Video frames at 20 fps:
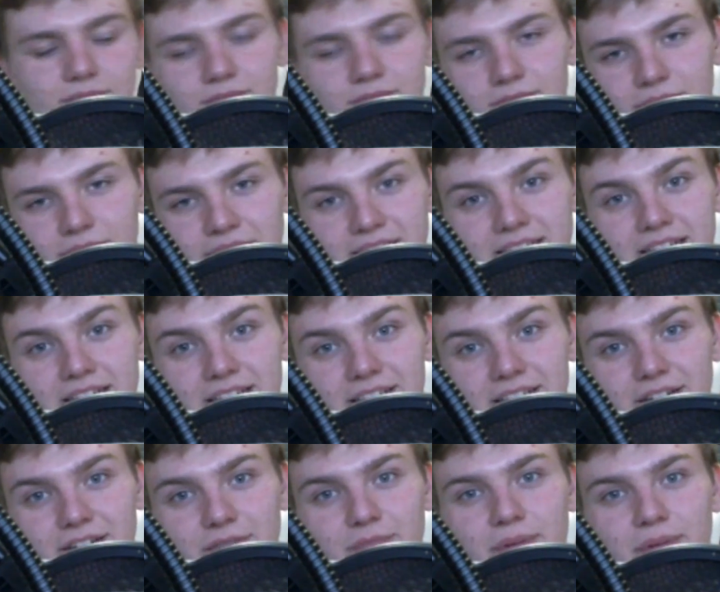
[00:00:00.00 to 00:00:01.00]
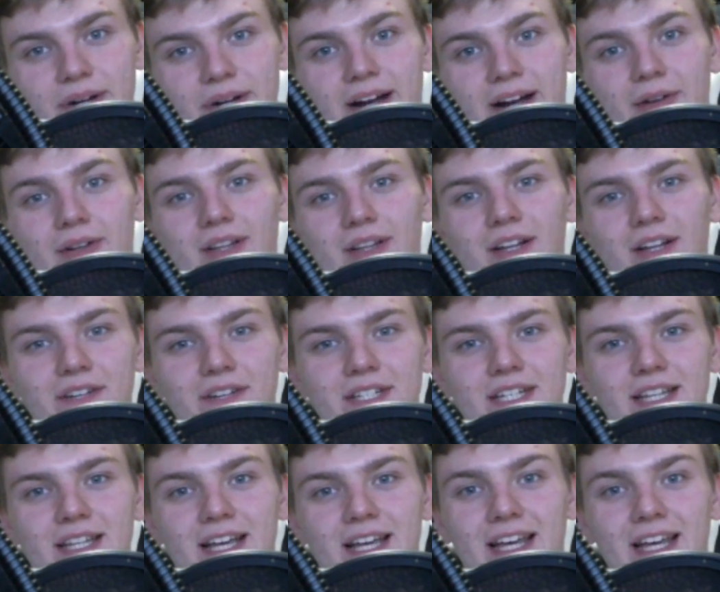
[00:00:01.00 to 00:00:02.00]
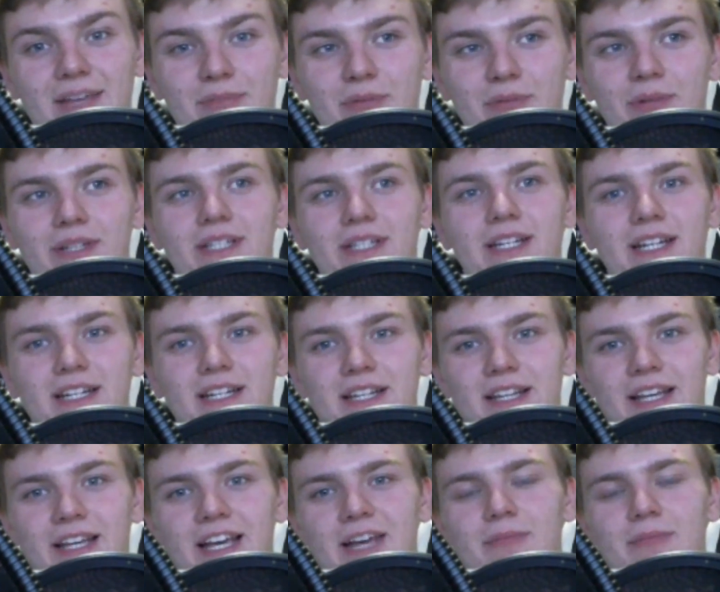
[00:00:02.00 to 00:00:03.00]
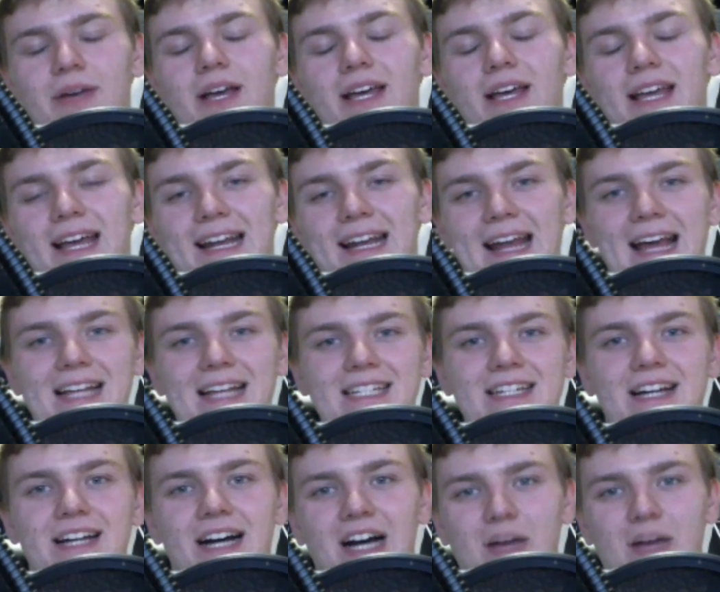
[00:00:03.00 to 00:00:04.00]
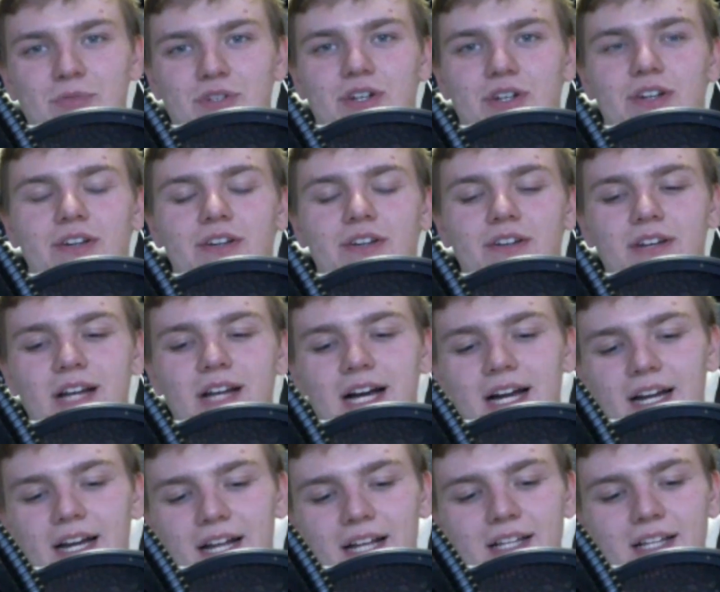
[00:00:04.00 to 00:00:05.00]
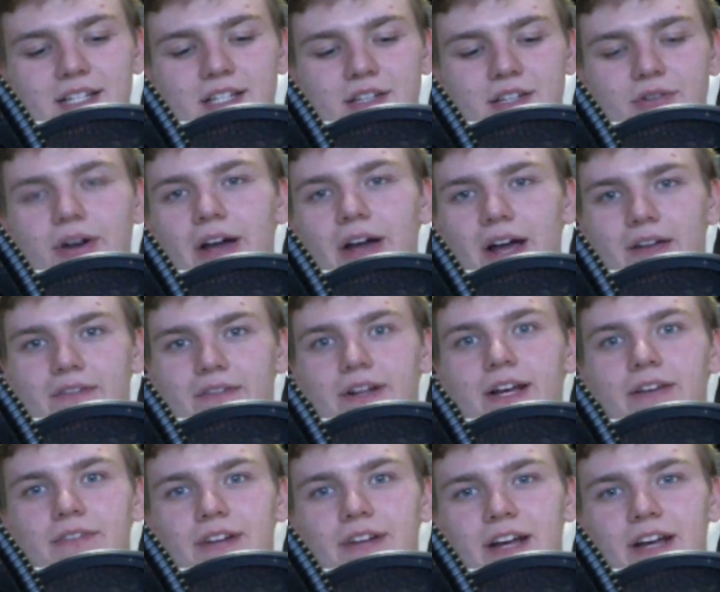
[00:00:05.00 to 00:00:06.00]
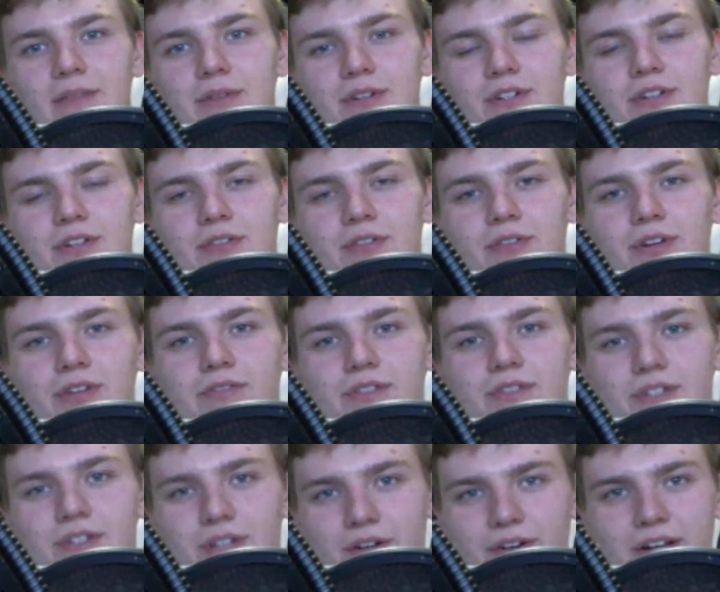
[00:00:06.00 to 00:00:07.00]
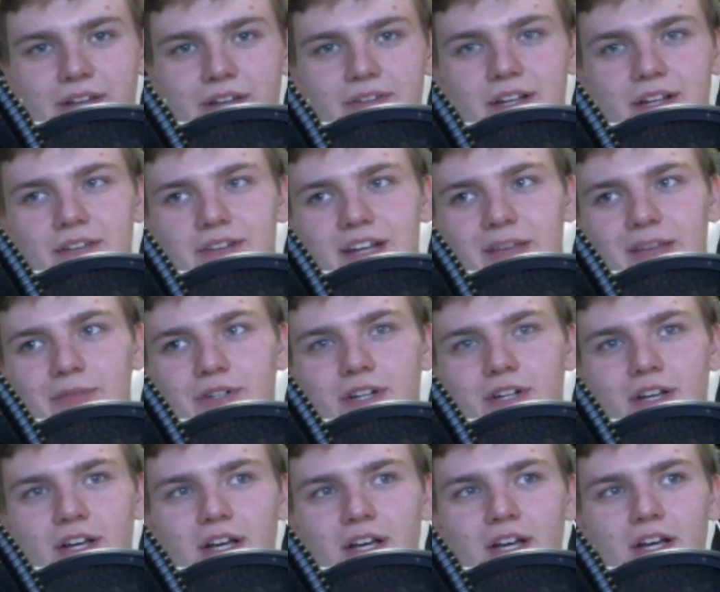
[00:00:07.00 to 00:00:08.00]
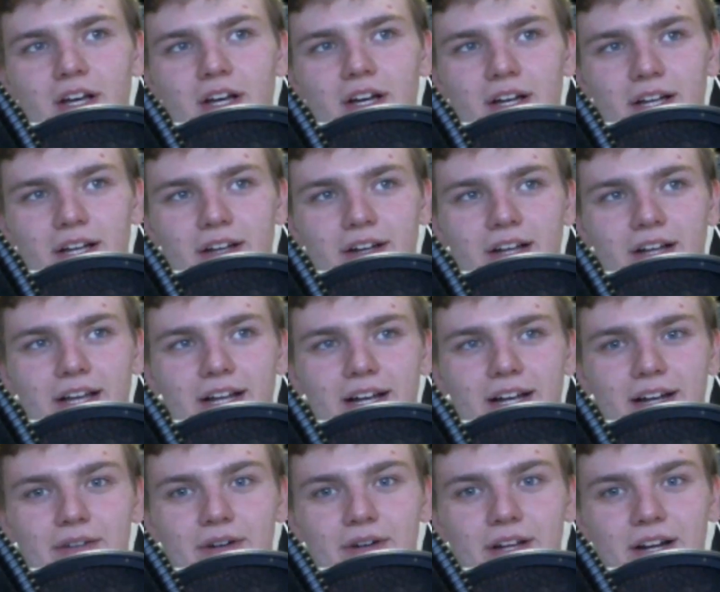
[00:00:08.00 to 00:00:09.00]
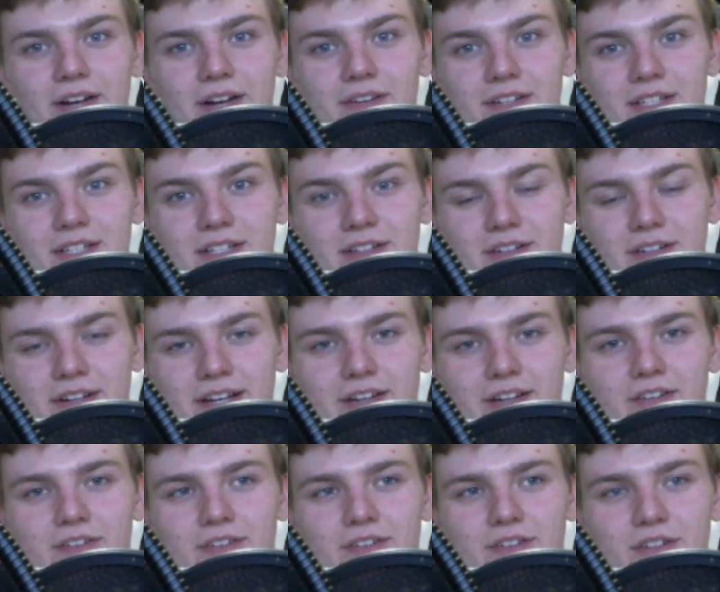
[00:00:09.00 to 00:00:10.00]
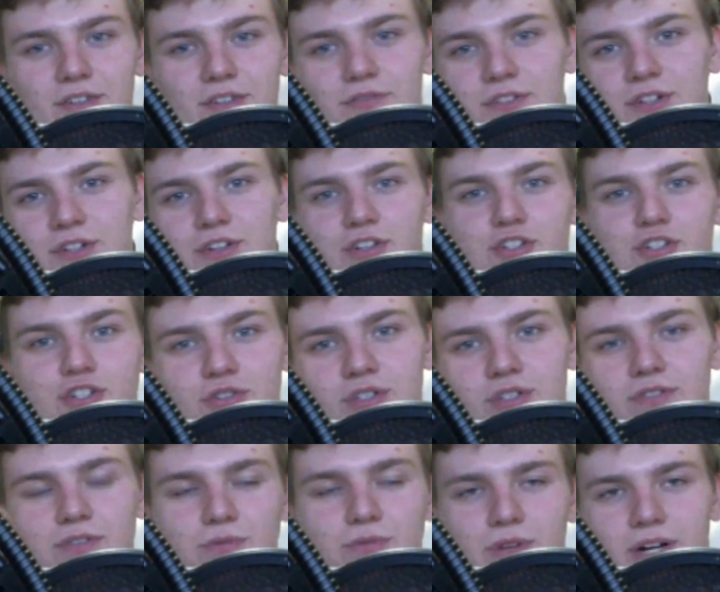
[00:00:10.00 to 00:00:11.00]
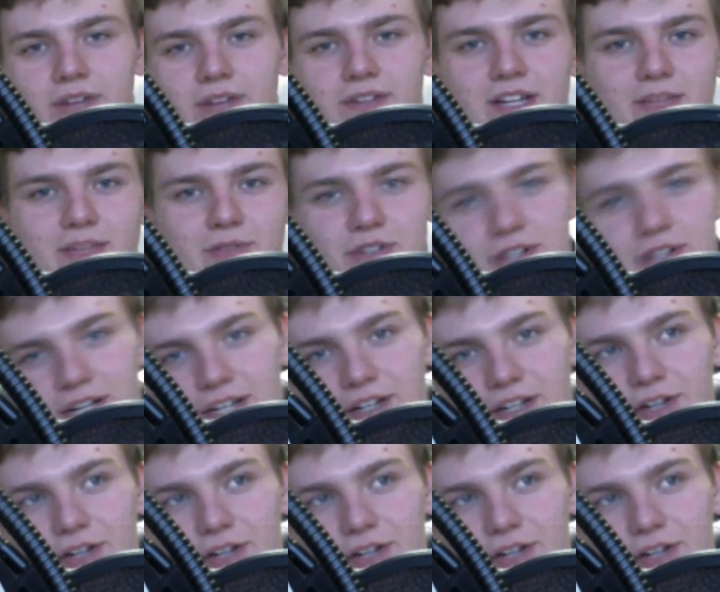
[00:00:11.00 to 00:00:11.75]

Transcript: is decent, but I would love to see that implemented into the game and as an option, not as you have to have damage or you don't have to have damage. I'd rather have it like so you can choose if you want to have damage or not,